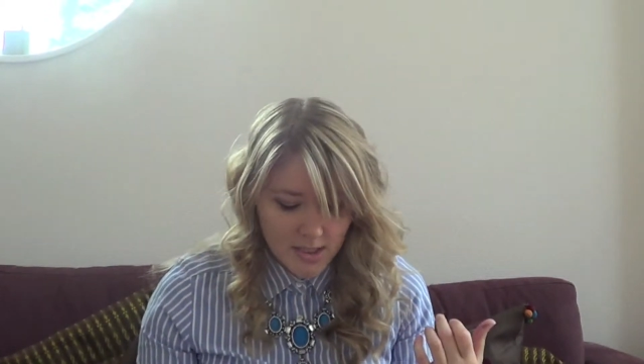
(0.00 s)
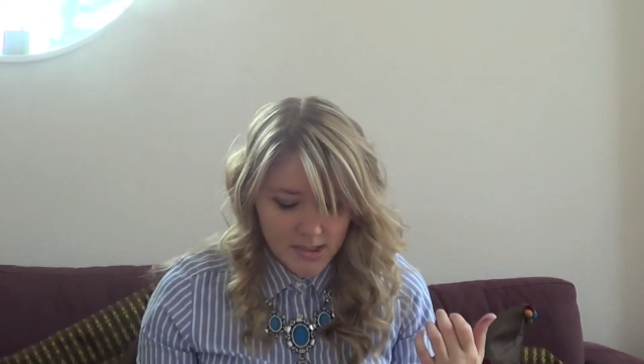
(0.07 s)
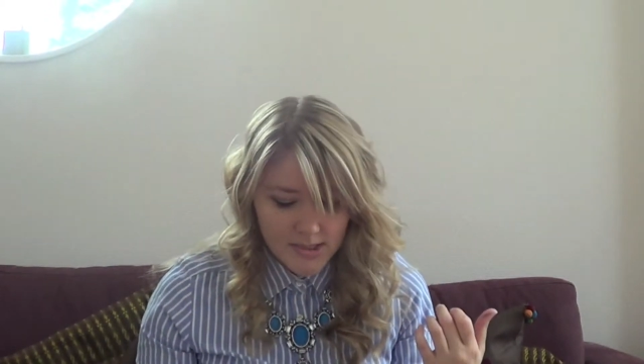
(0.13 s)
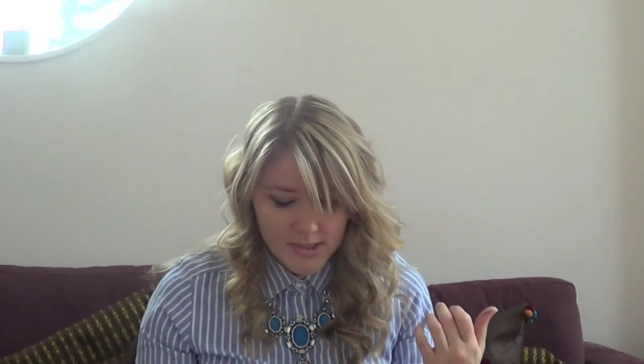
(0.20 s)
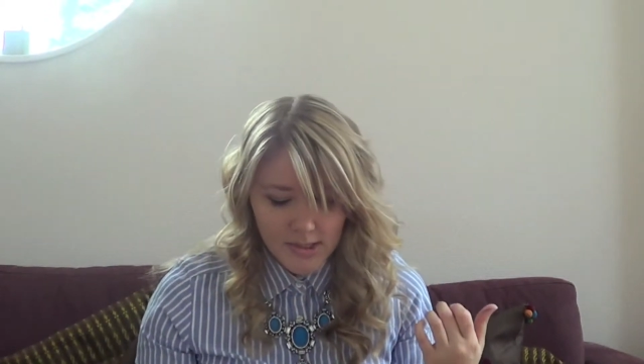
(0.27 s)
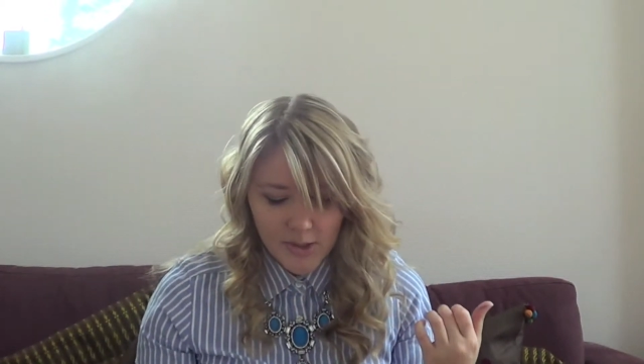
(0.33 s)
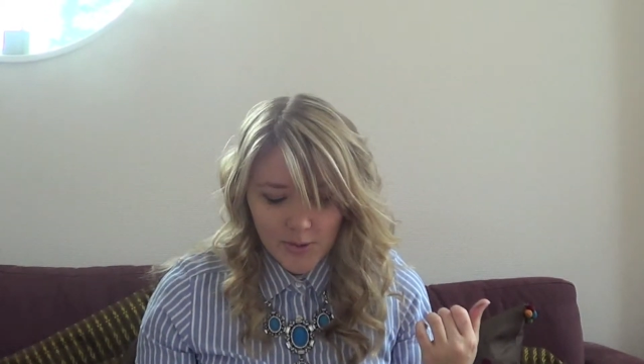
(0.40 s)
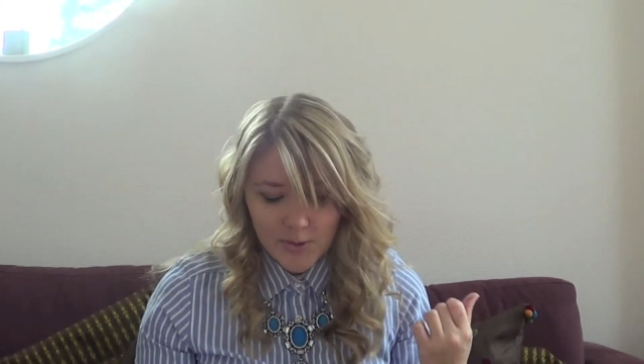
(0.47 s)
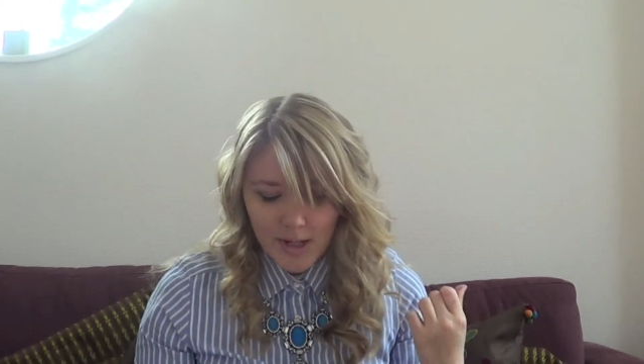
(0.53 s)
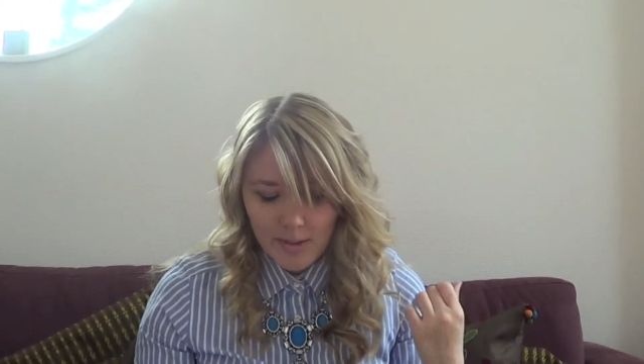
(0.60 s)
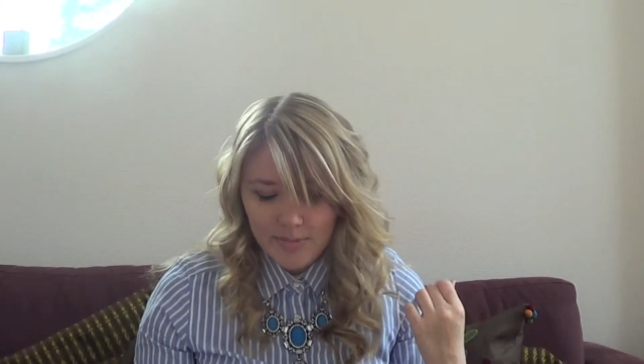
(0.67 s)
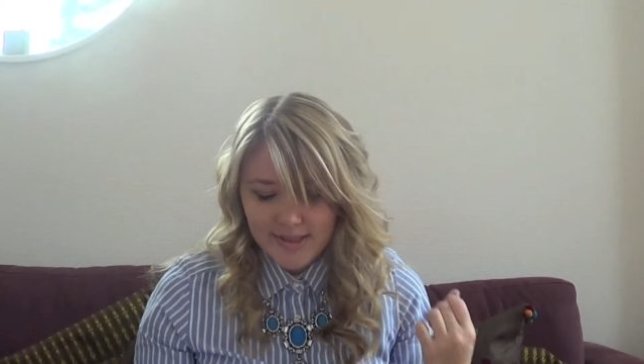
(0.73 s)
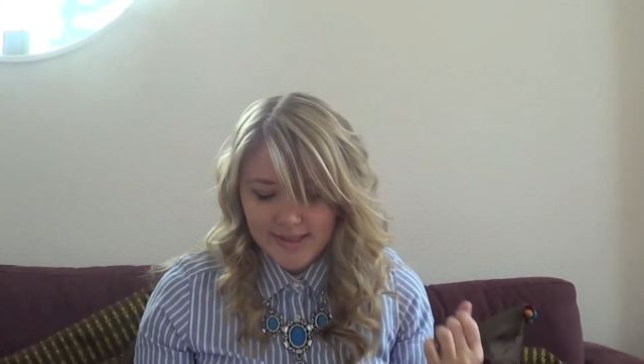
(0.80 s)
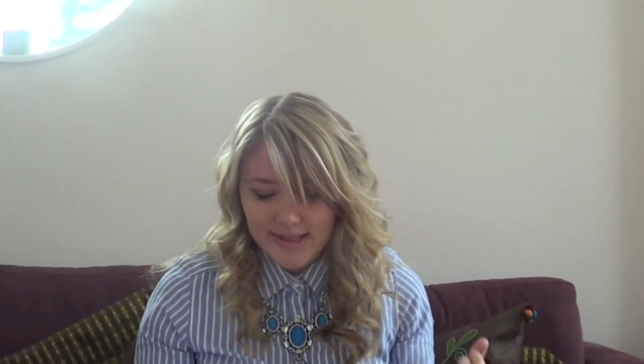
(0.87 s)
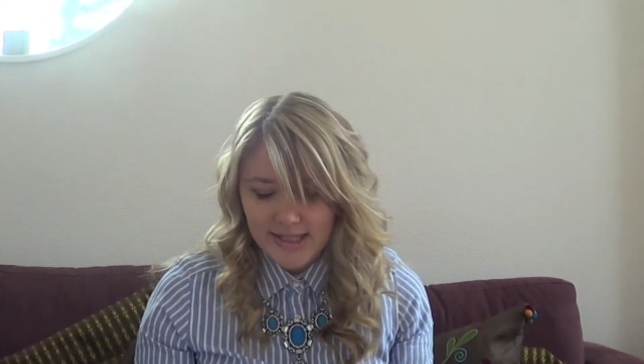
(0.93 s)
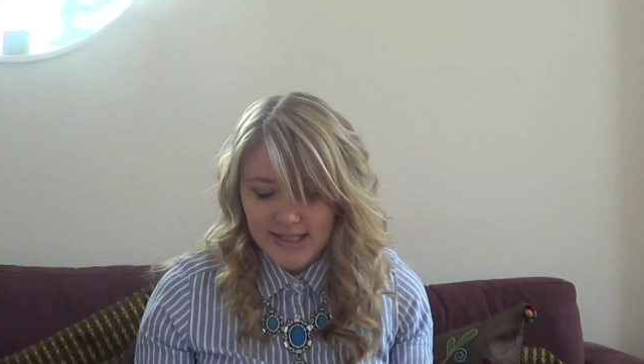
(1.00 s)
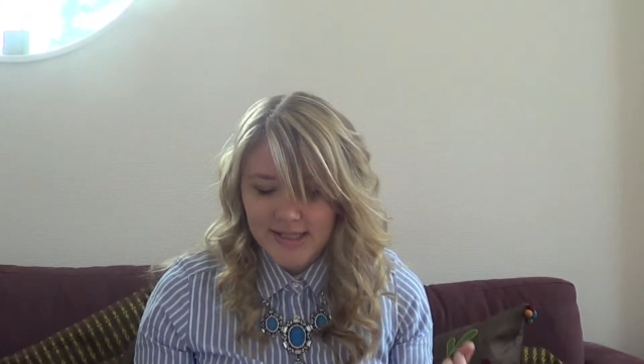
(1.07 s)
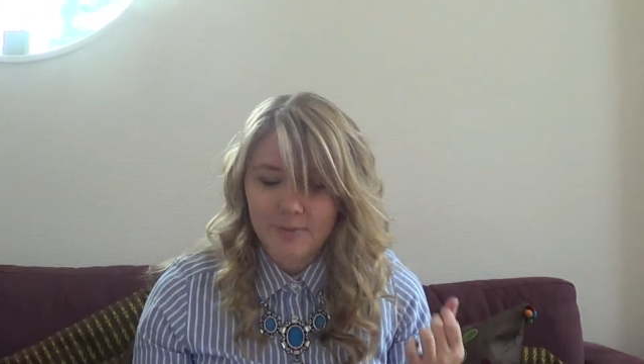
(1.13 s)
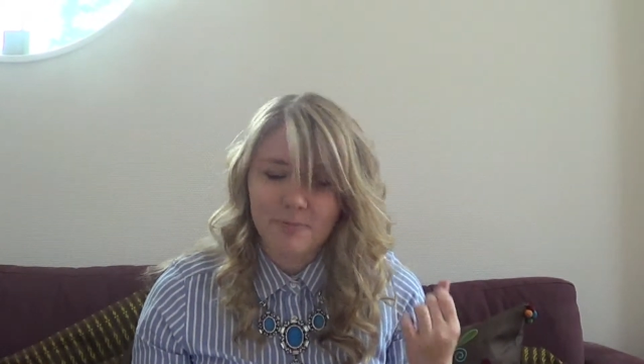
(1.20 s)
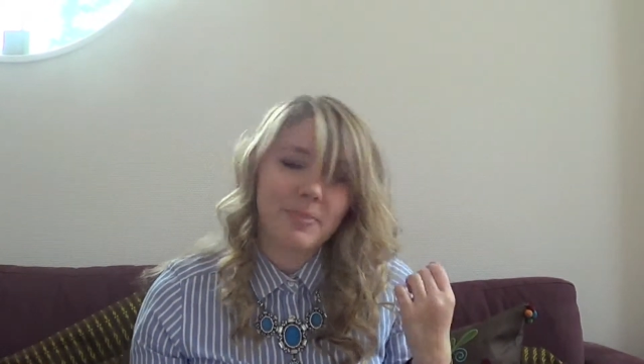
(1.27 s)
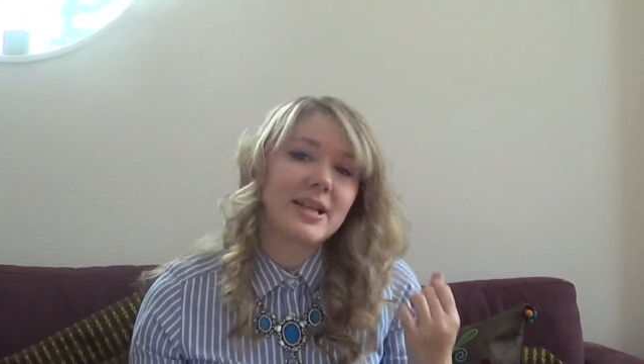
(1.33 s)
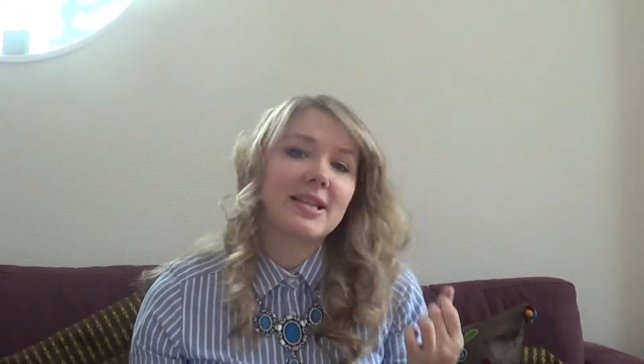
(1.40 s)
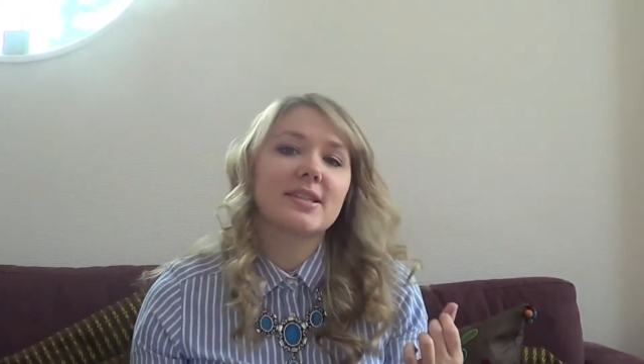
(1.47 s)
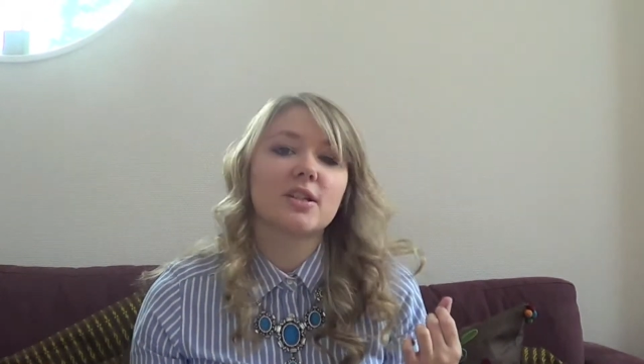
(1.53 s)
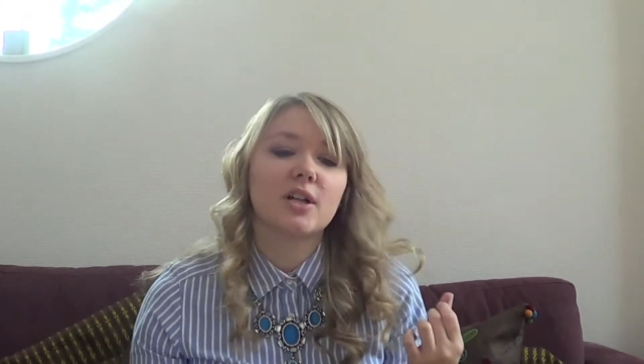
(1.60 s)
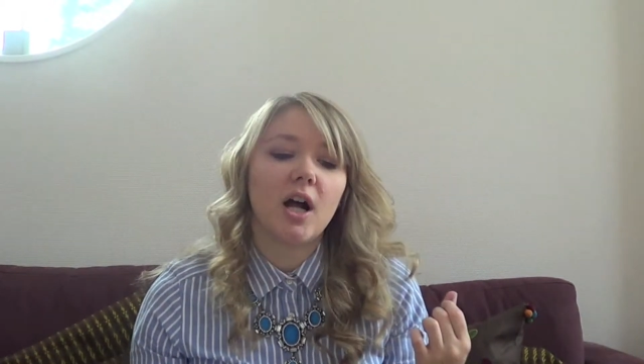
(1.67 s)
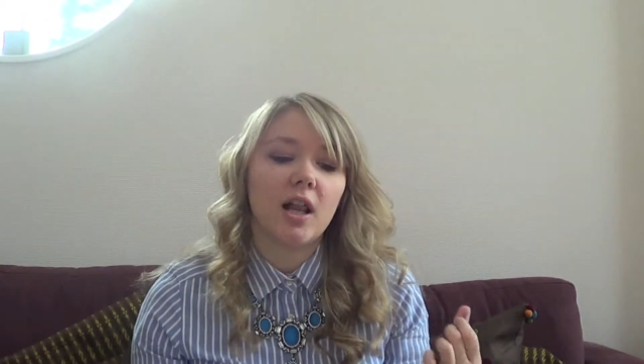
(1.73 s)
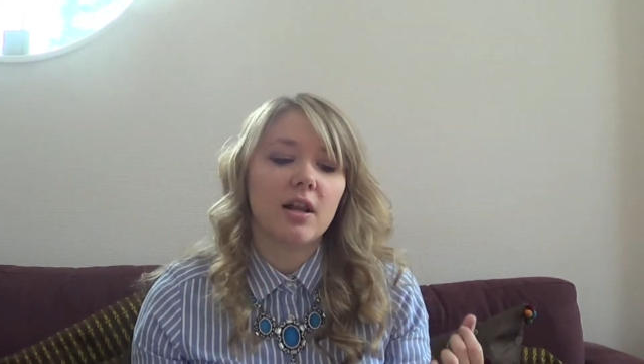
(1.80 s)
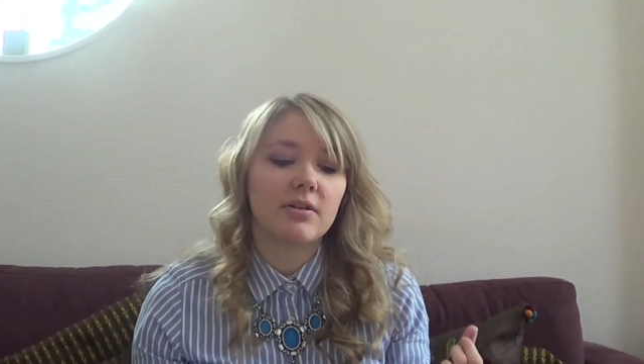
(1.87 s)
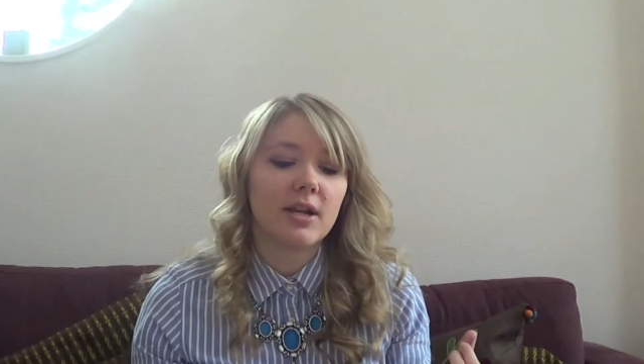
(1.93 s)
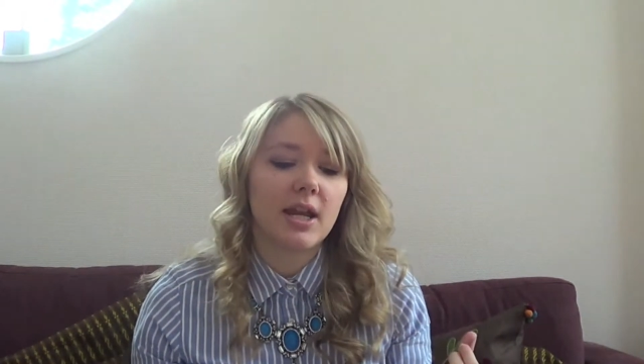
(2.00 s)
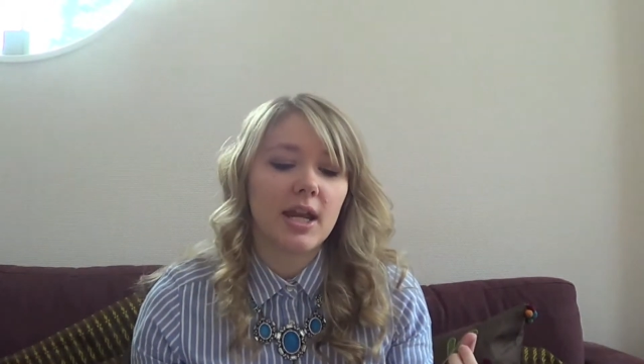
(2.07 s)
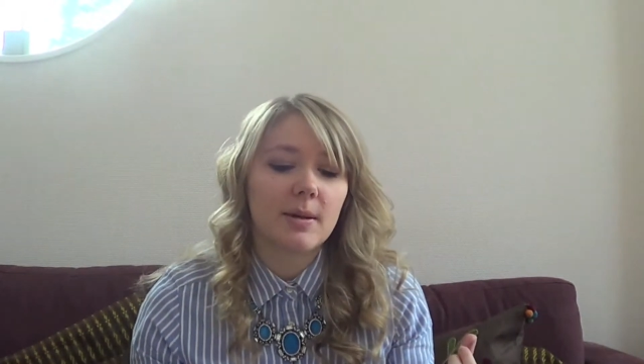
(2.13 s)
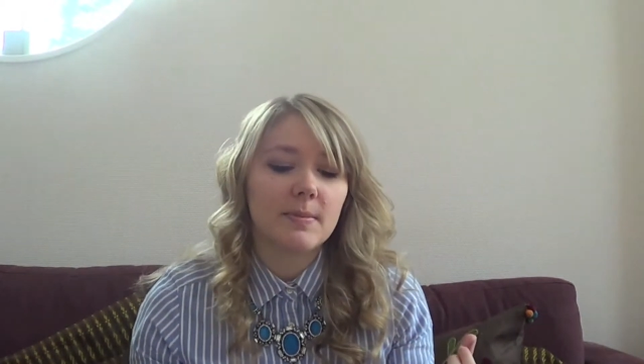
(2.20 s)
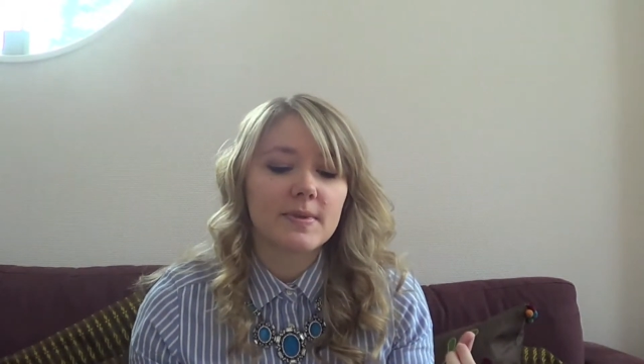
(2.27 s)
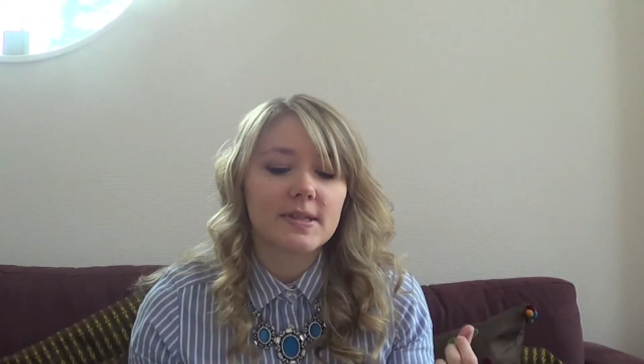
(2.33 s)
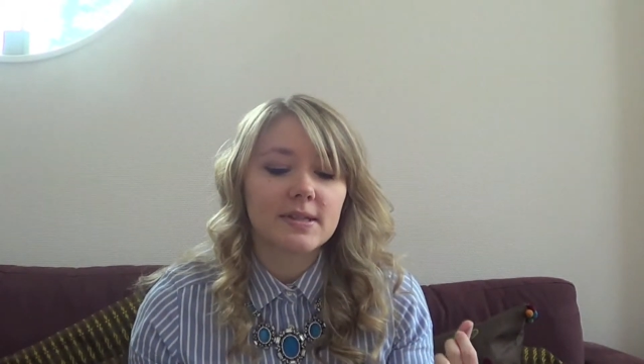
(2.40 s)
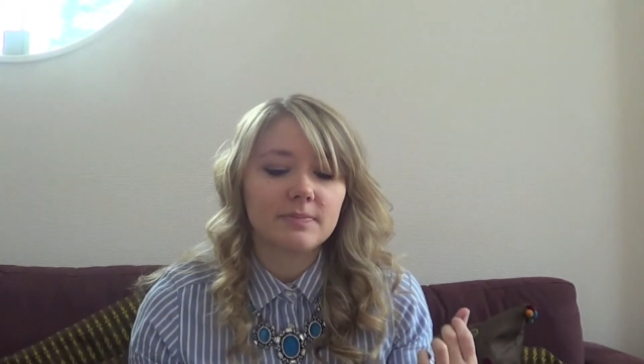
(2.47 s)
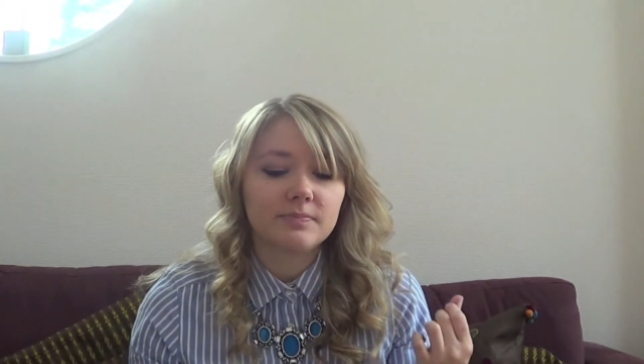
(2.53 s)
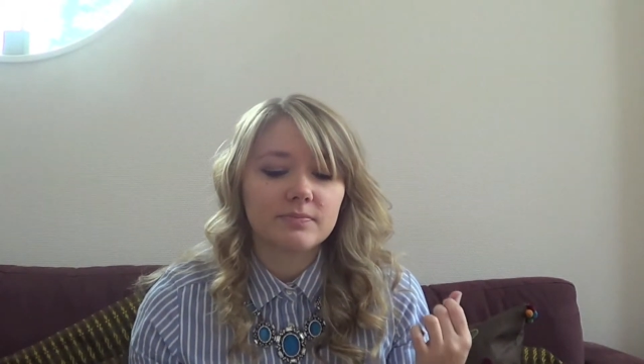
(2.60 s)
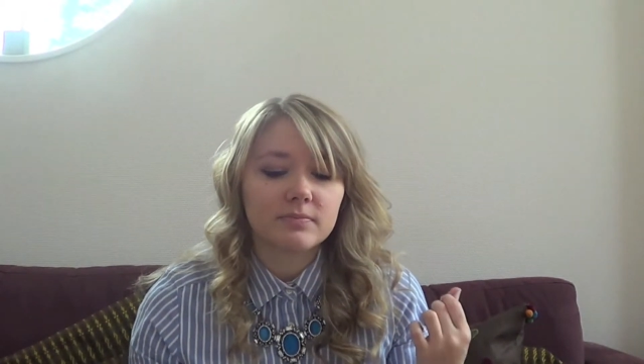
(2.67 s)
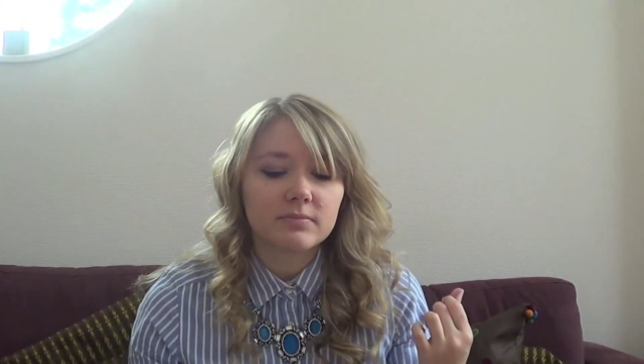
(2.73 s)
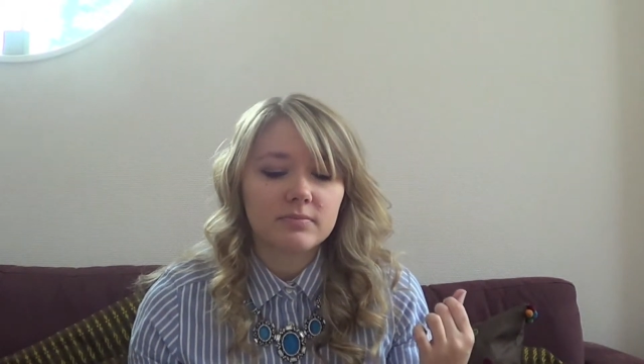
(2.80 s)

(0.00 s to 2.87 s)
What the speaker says: So number 6, best color names.